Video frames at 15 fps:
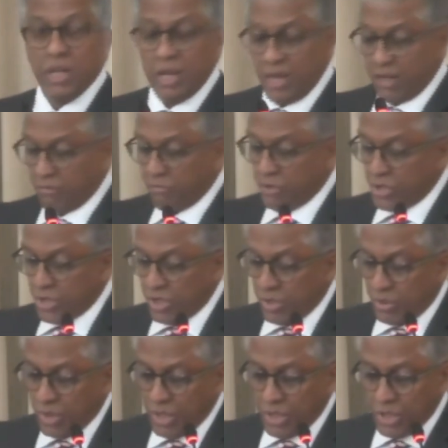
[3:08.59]
and
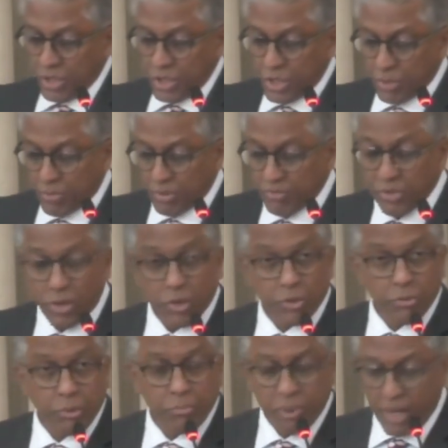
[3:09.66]
visionary leadership of the
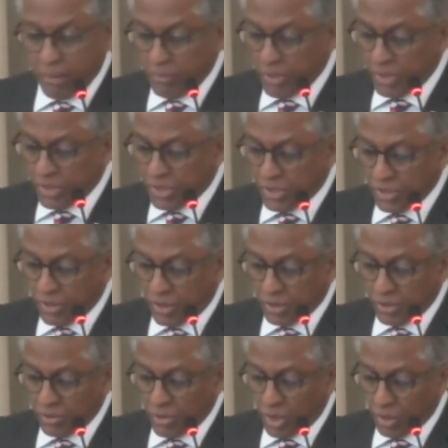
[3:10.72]
Honourable Prime Minister,
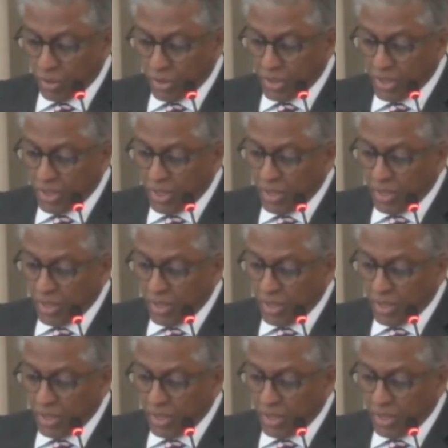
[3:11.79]
Dr. Rowley.